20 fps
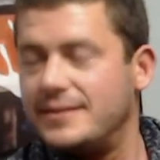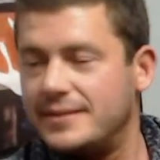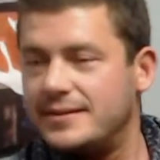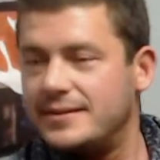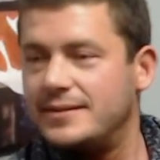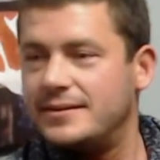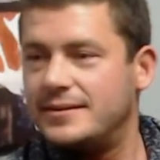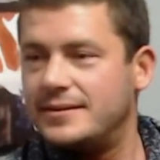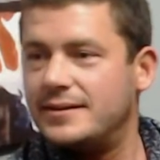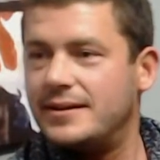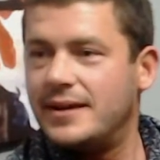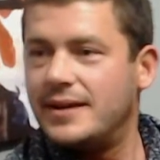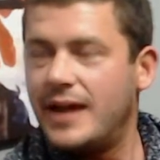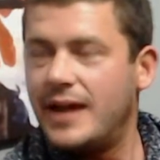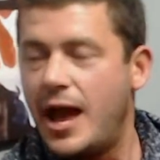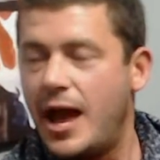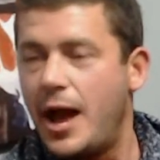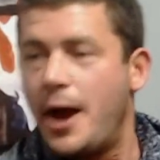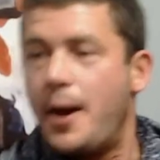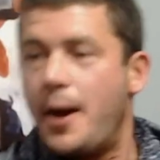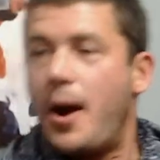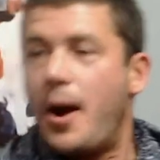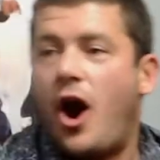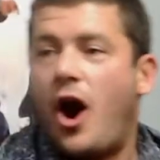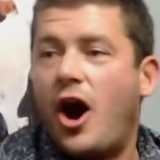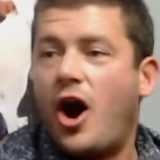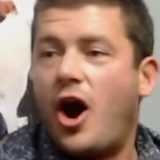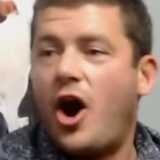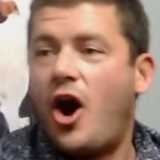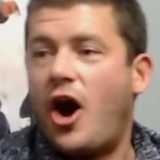And I
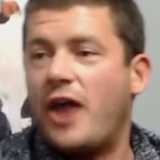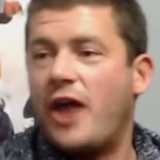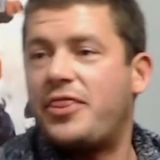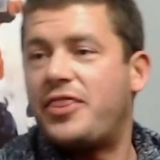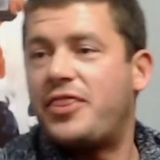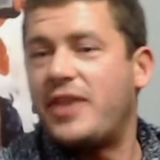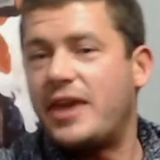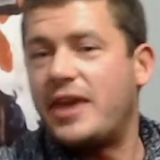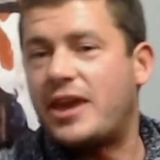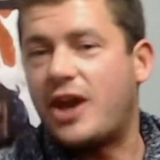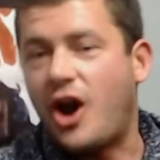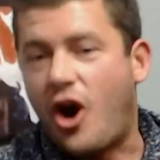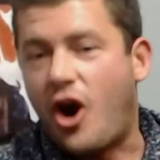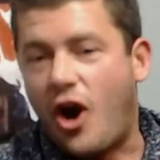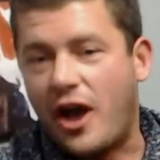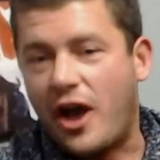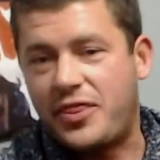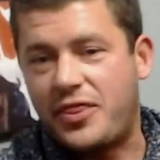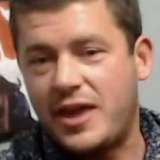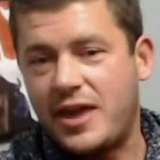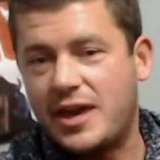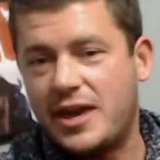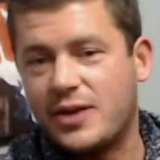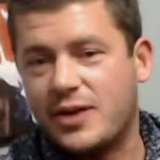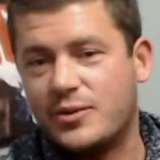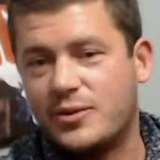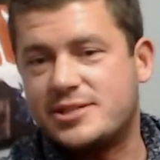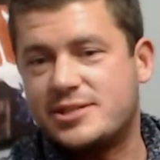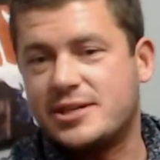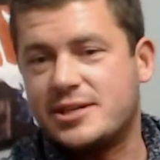wasn't. I didn't look like you. I think
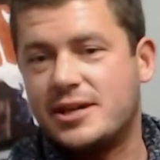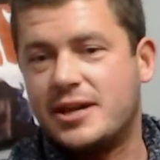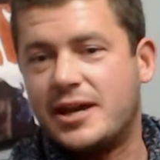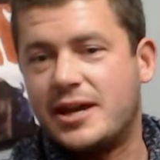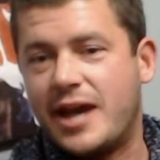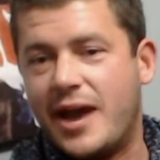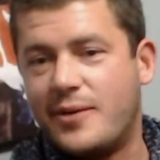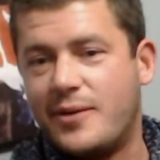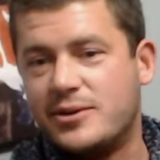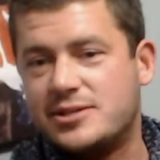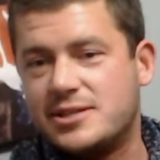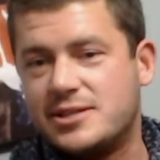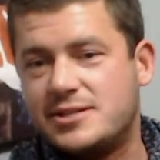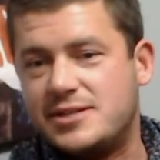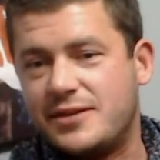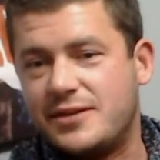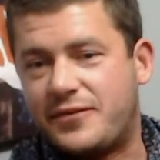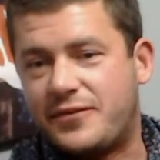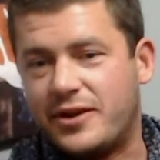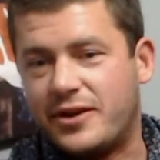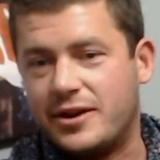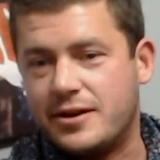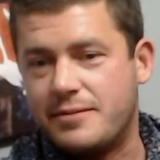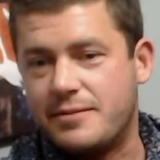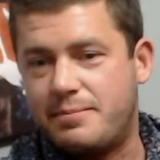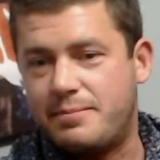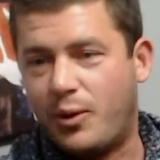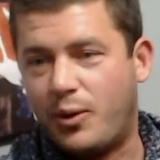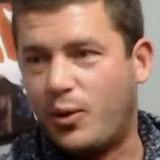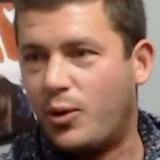it was a
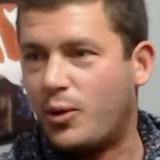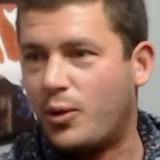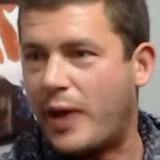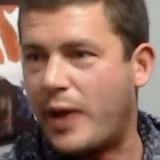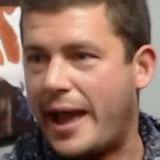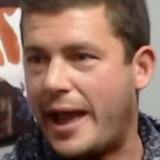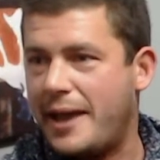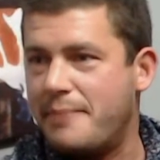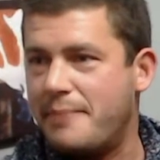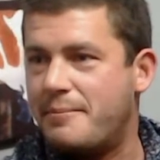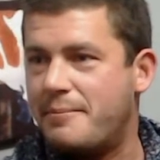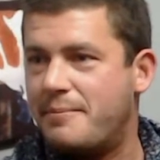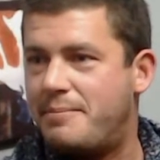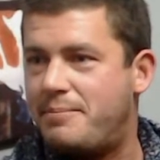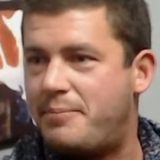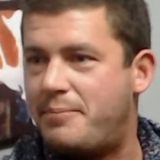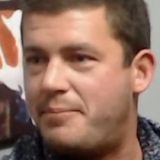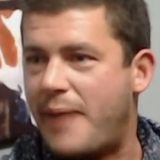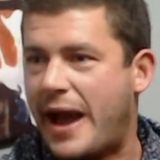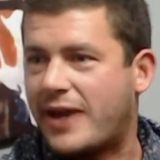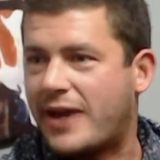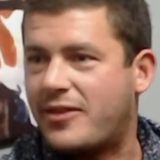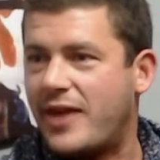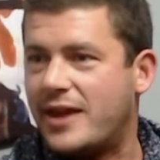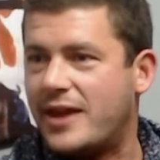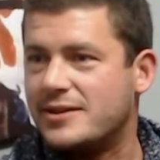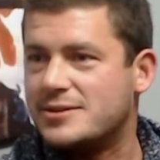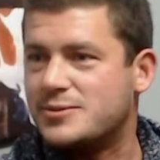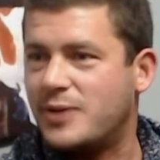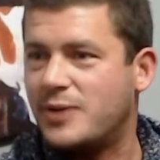different ball game back
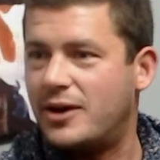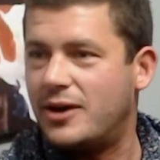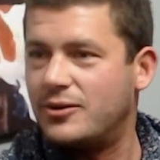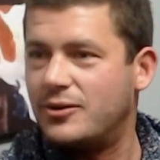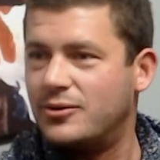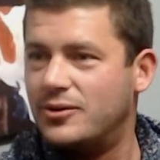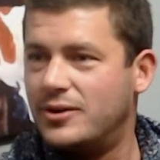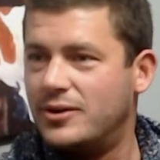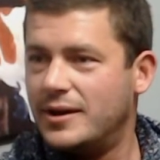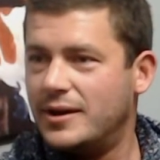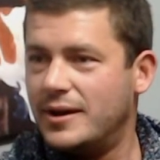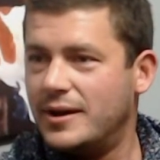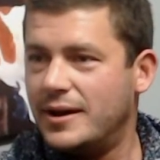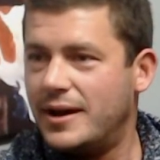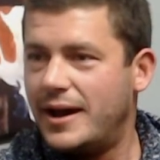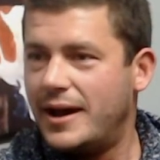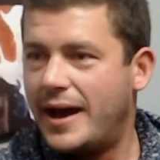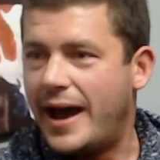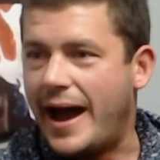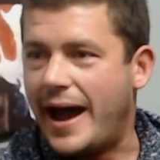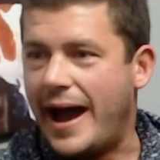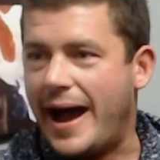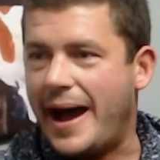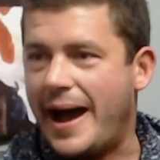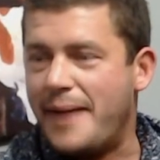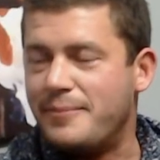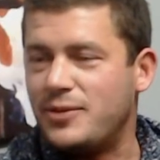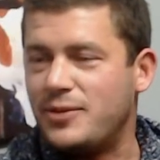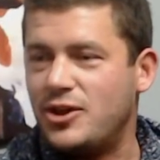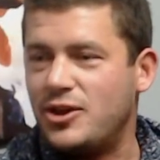then as well. You
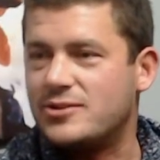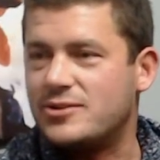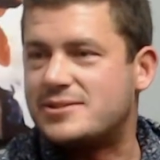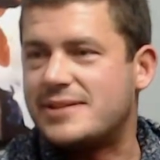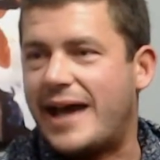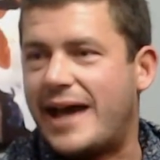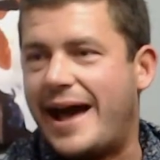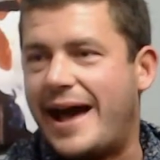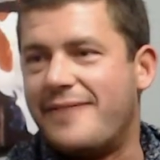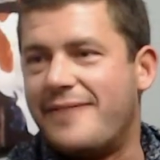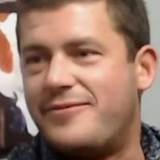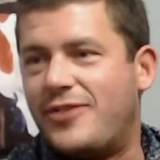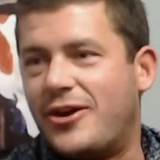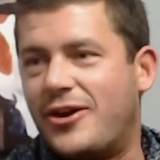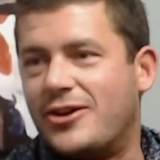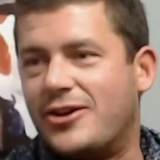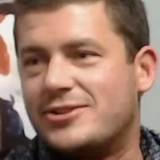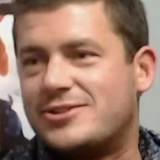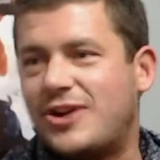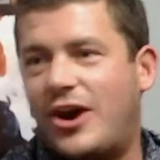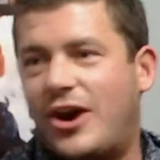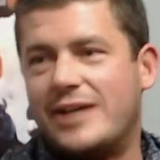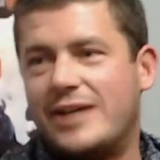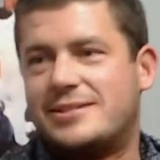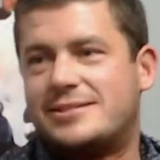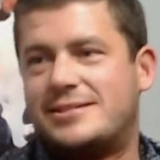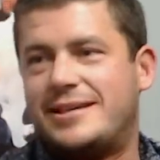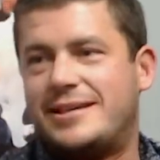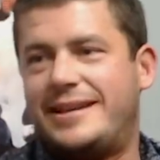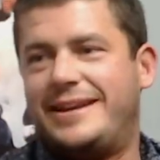used to have those
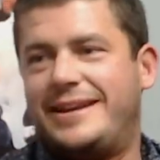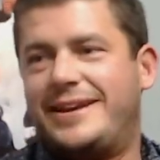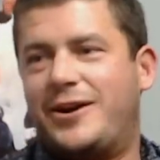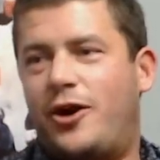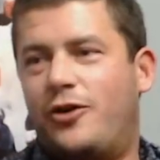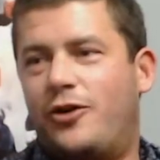guys sitting